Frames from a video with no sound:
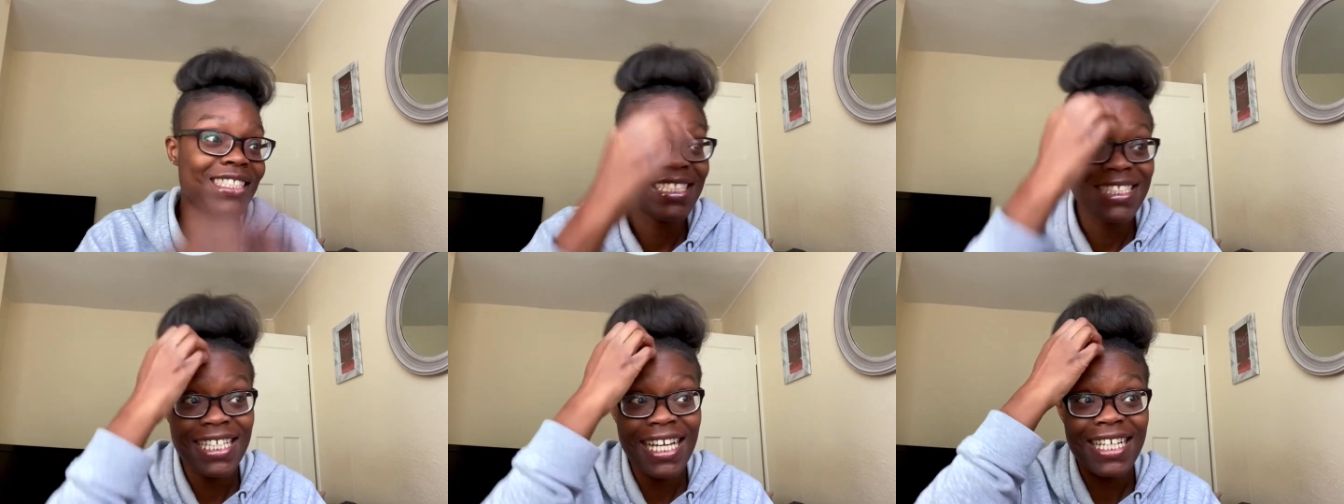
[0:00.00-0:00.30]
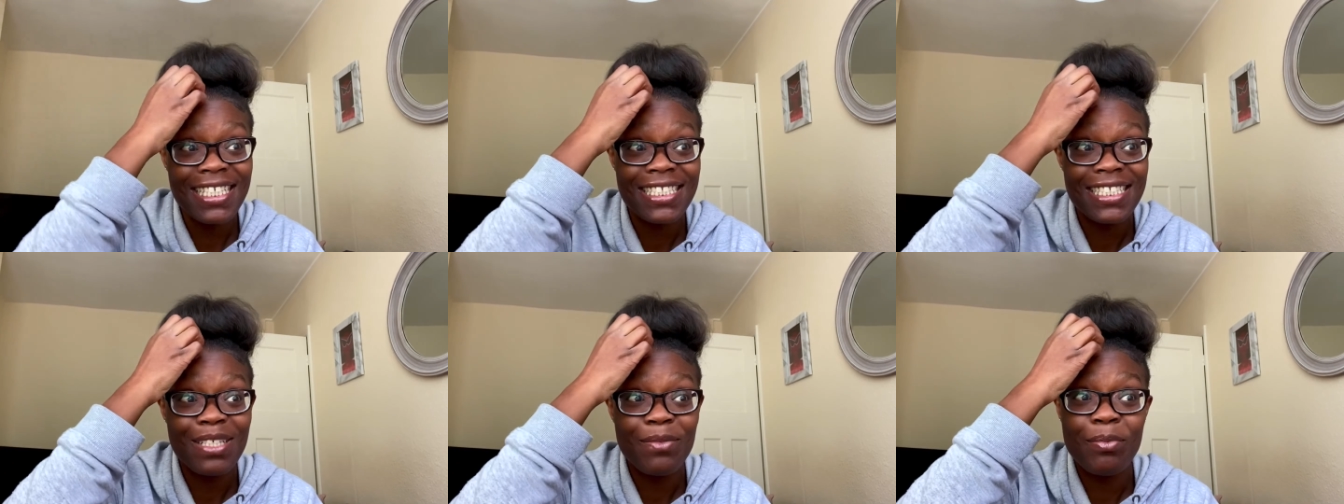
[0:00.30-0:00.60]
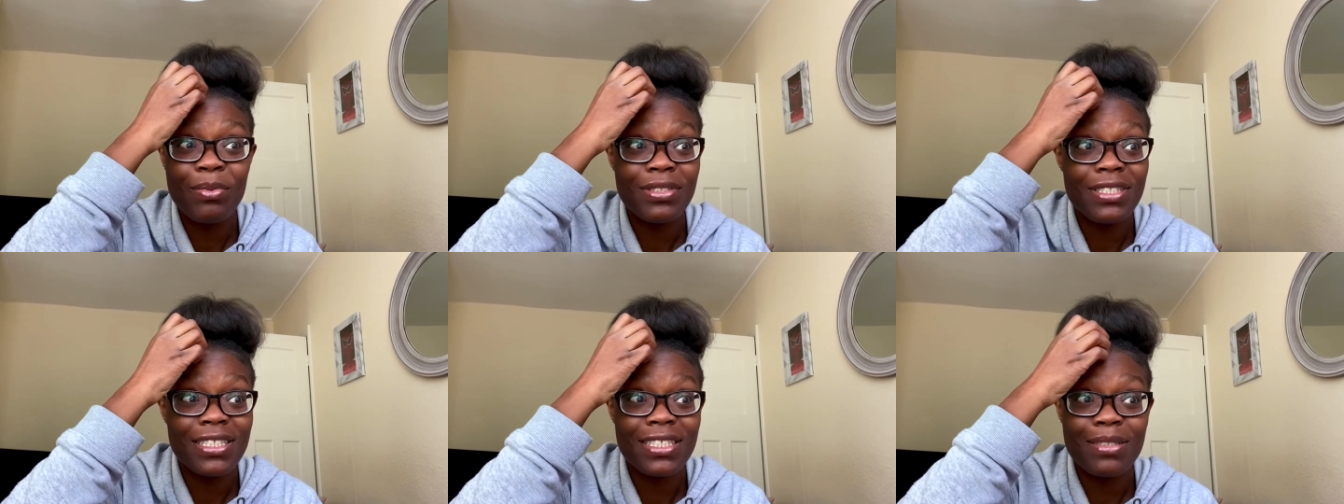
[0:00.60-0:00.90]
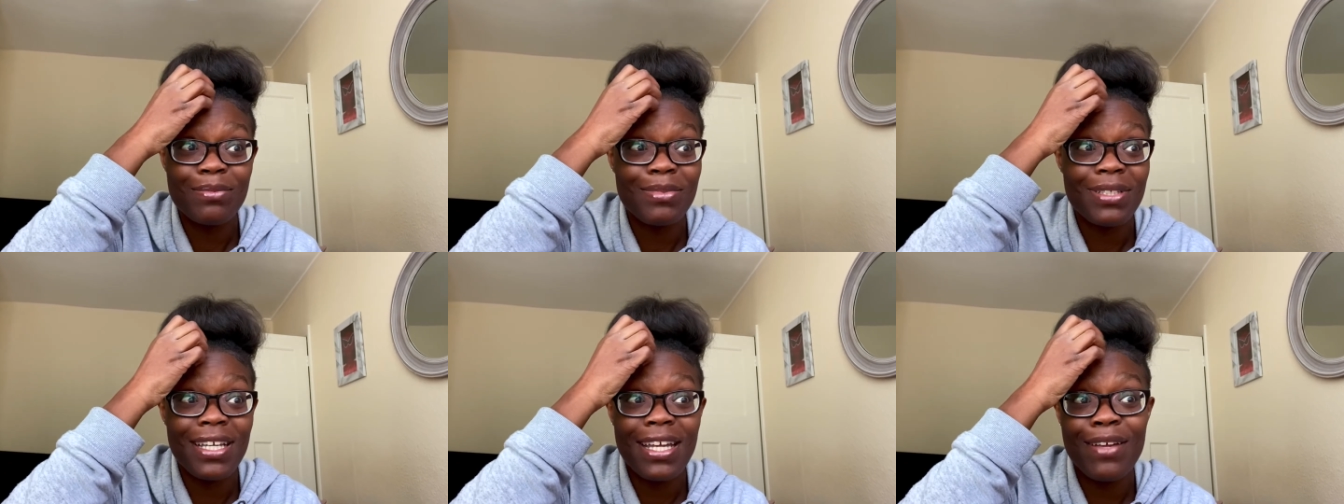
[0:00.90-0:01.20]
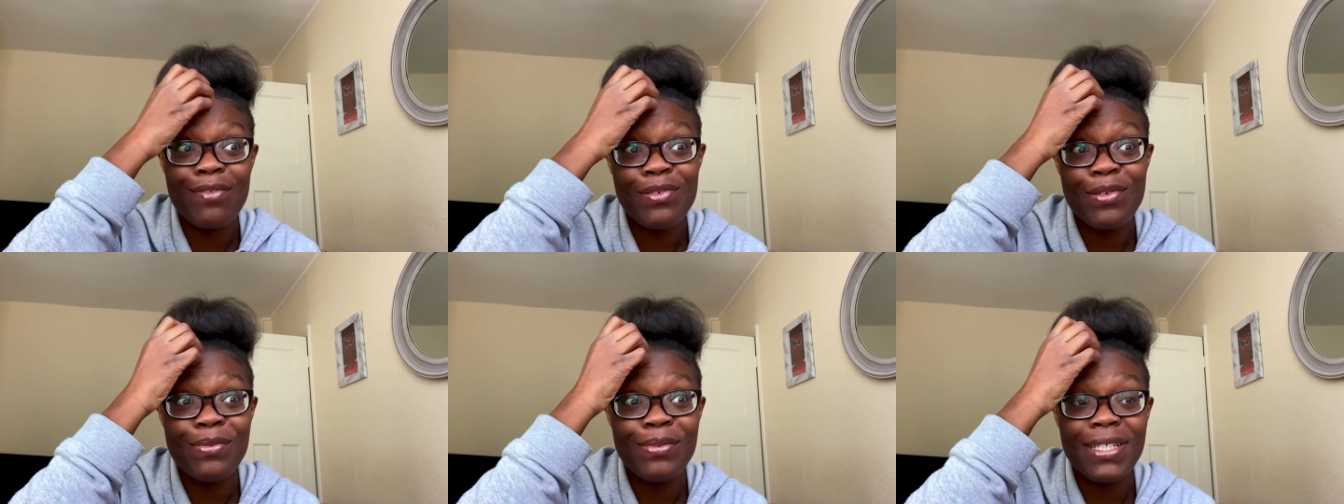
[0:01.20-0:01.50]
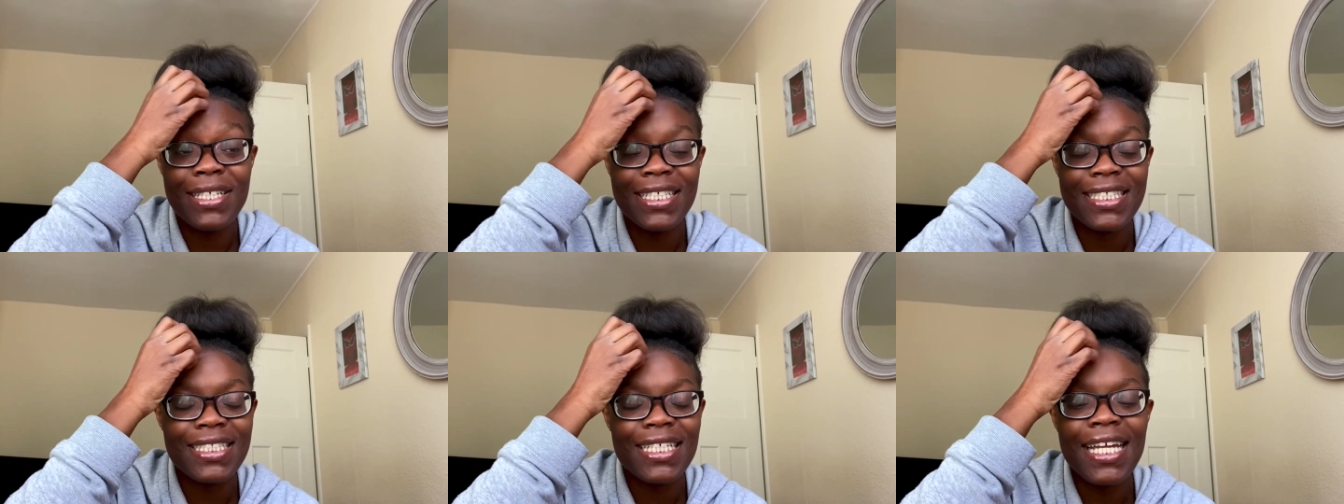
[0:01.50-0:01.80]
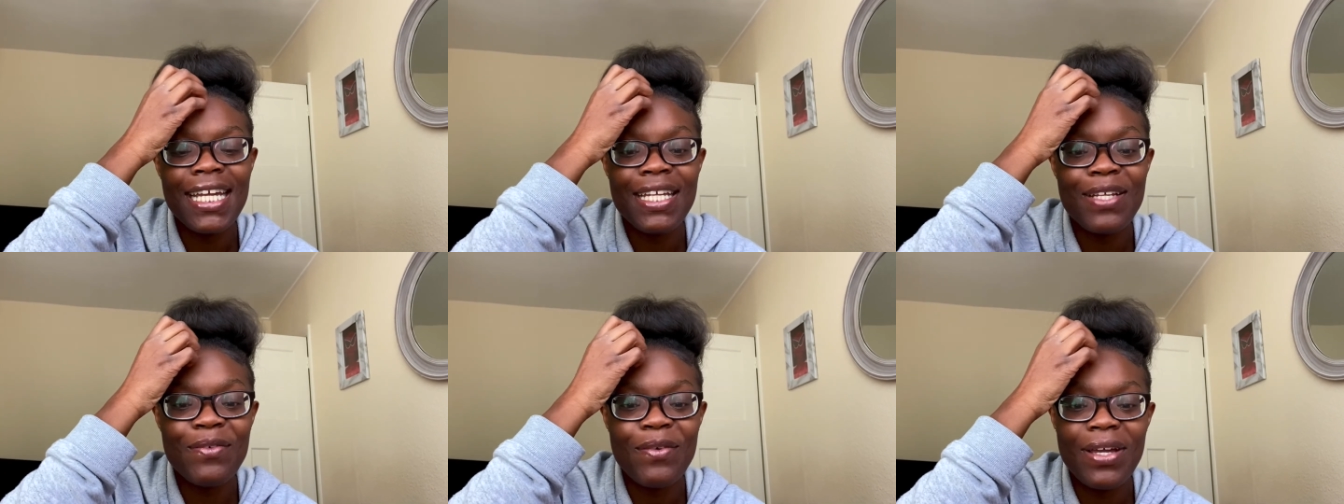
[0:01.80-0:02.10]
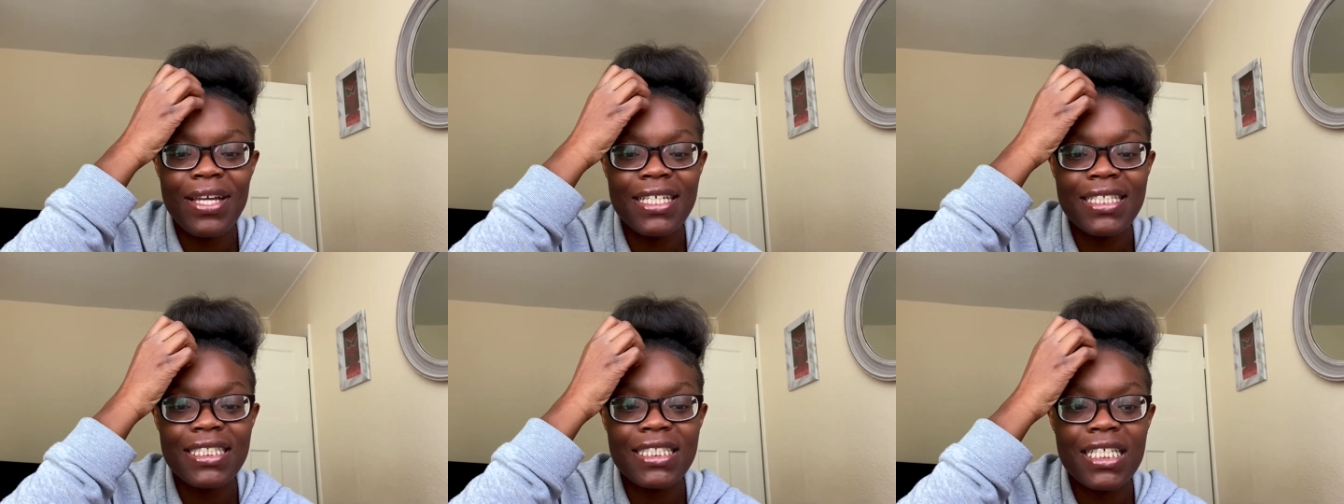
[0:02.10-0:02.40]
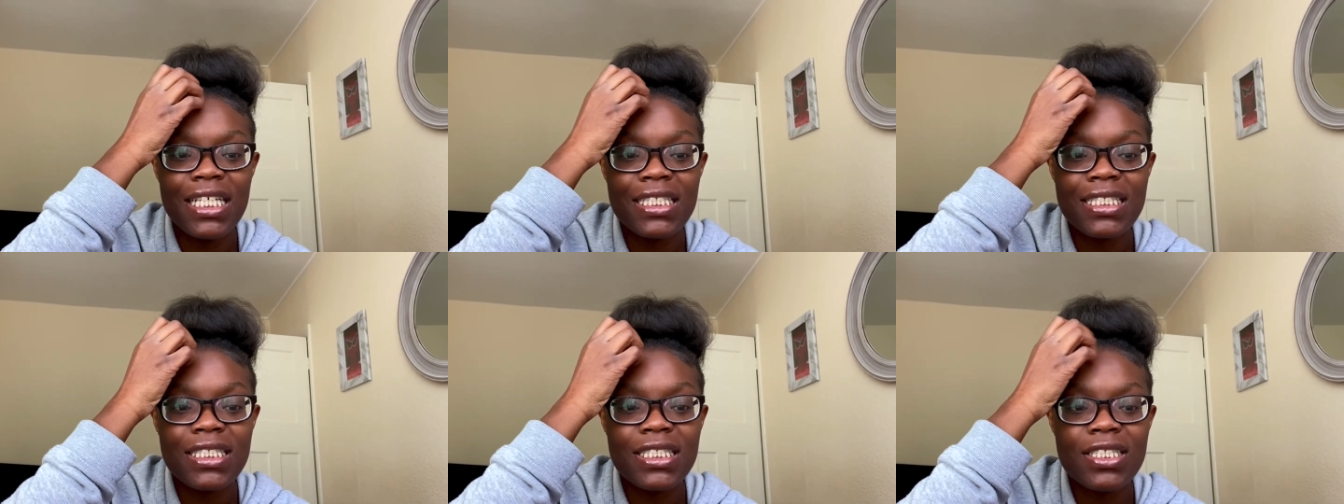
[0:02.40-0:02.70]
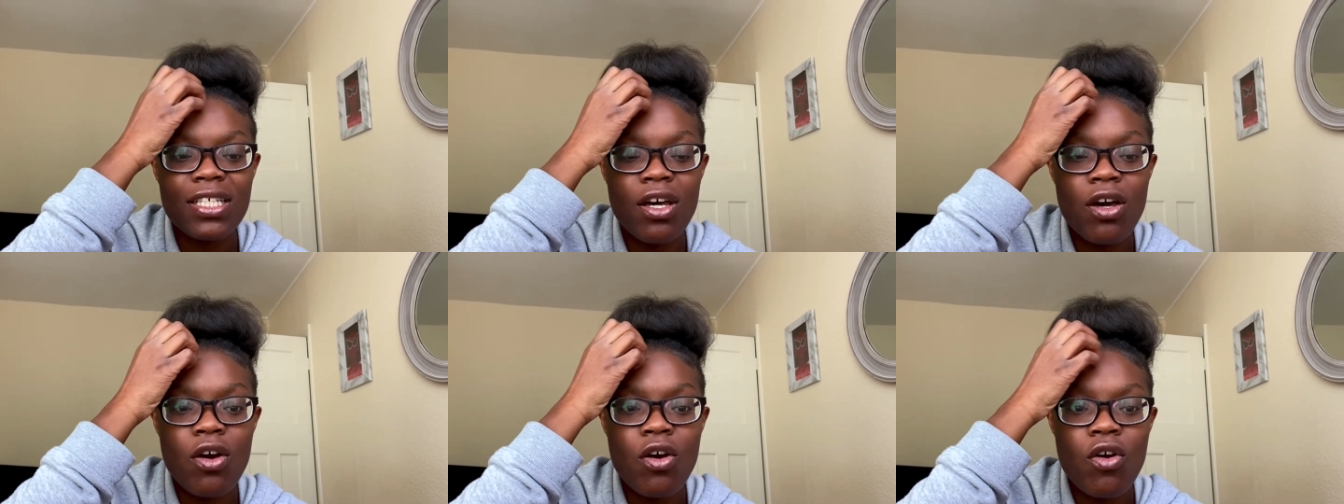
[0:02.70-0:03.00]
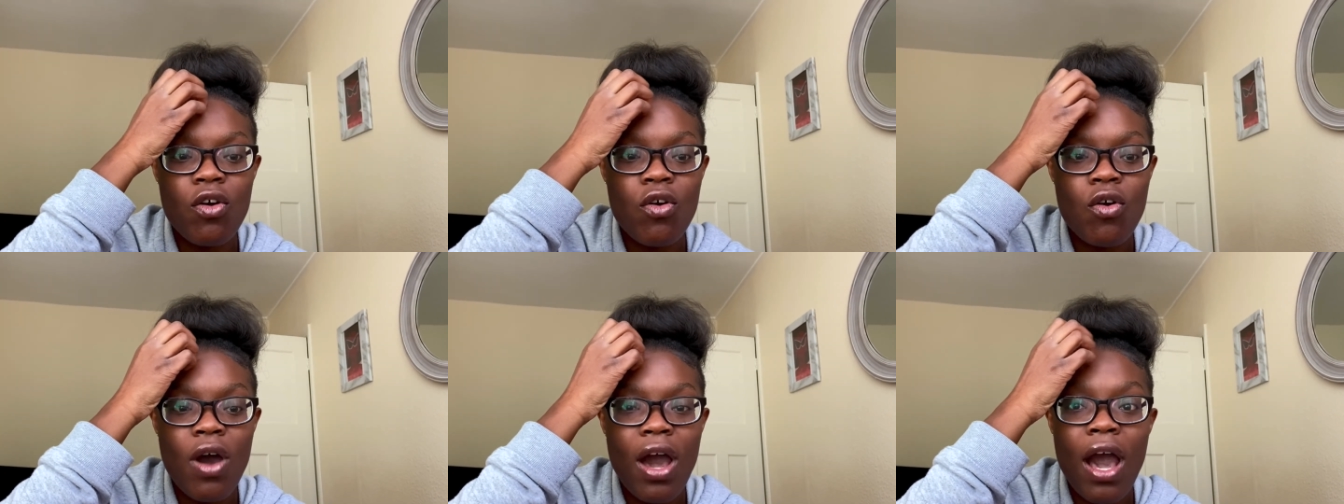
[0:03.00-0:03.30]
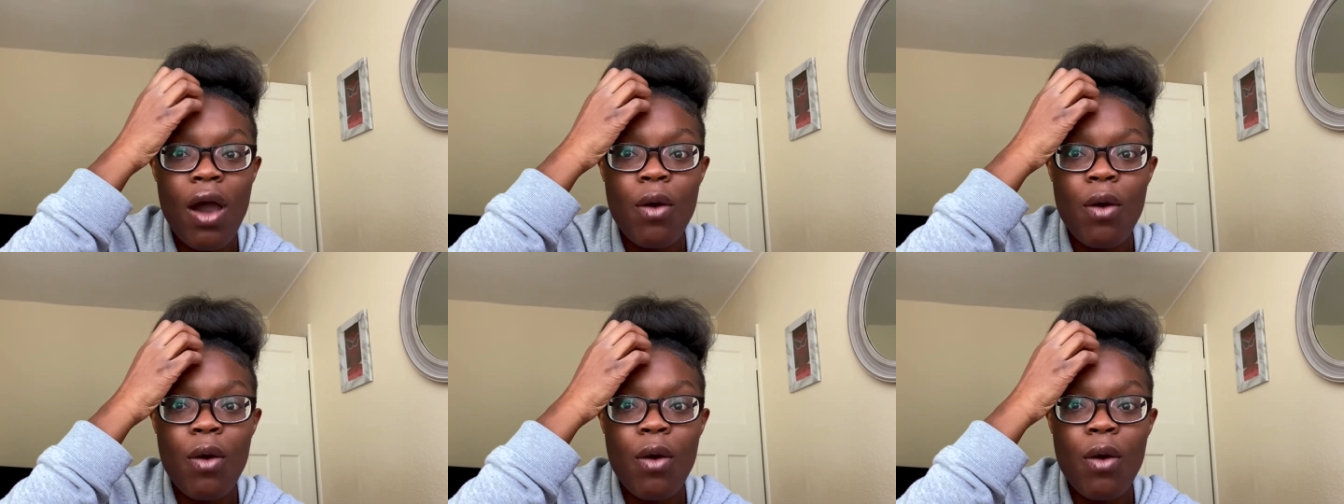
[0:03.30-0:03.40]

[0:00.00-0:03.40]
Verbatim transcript: is actually posting something every week. Anyways, so I